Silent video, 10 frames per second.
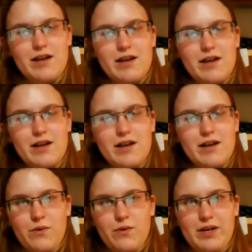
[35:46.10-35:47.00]
though
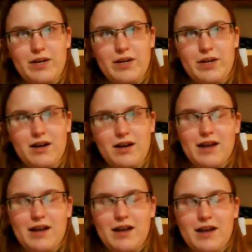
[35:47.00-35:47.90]
we
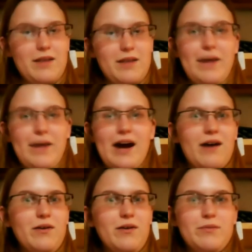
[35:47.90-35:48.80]

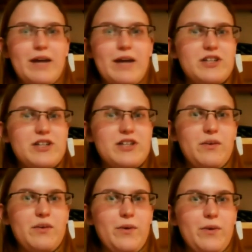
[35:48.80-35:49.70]
somehow magically
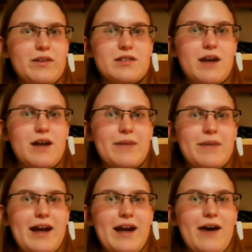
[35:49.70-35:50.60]
wore this topic
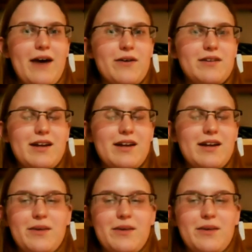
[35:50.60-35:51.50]
out, and
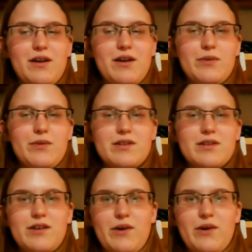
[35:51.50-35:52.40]
we thought it was going to
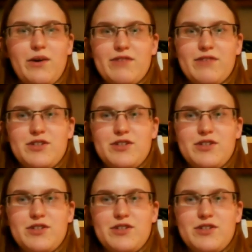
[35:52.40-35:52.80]
go on for 2